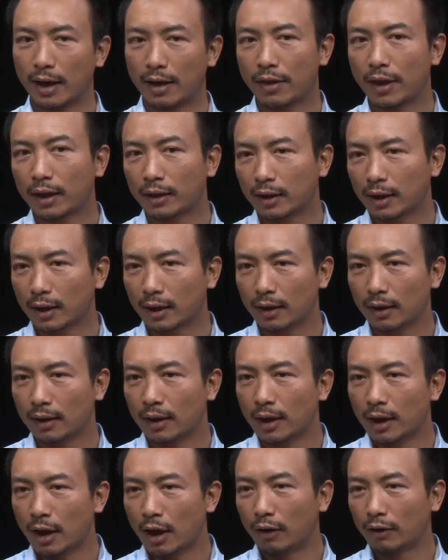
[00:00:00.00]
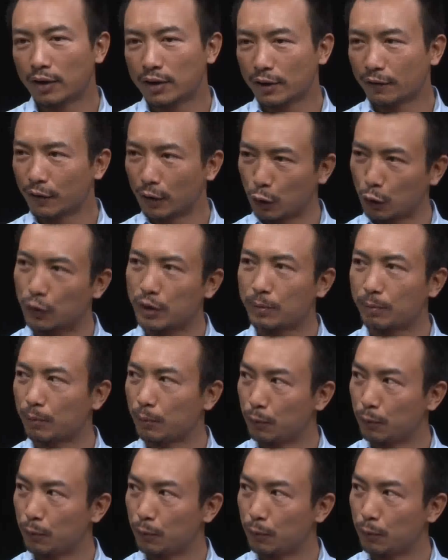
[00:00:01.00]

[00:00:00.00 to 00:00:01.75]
I think on the surface looks